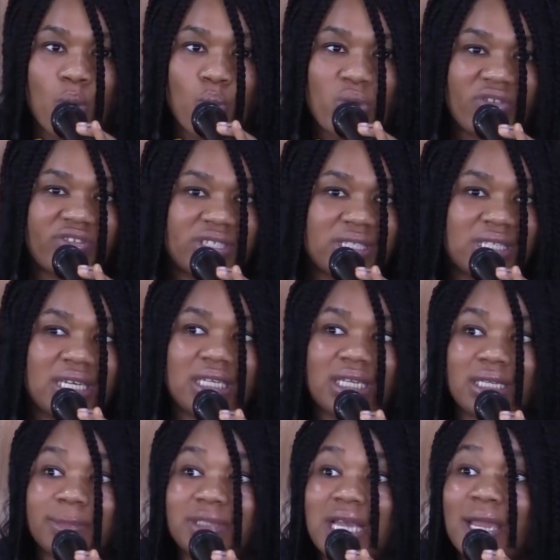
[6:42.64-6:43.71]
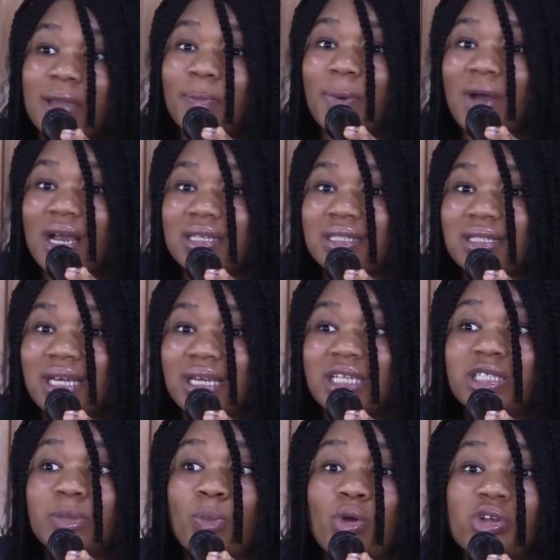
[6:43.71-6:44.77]
We've seen in time past that
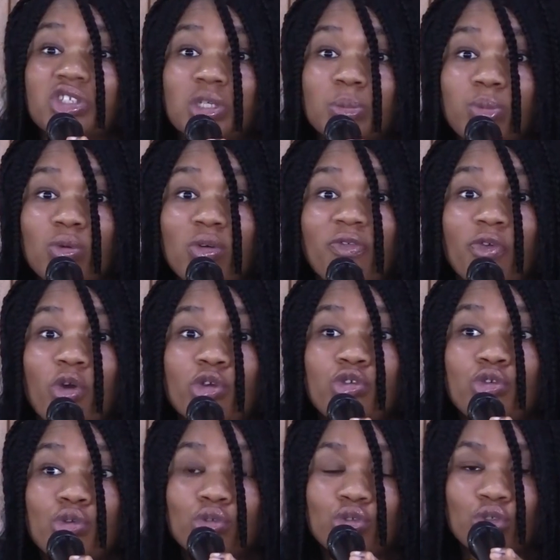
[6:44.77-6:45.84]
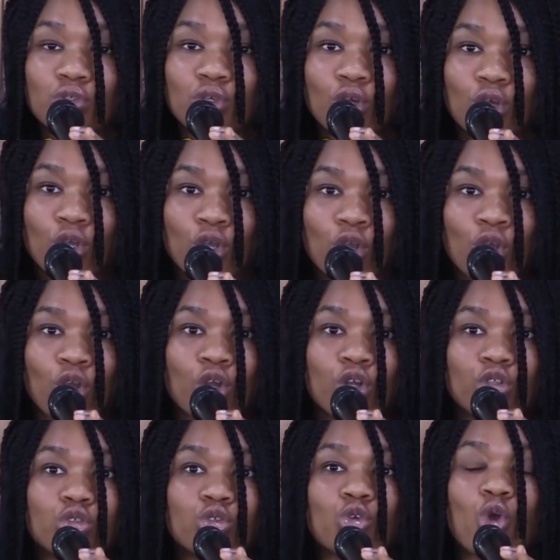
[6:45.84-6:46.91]
it's possible for youth to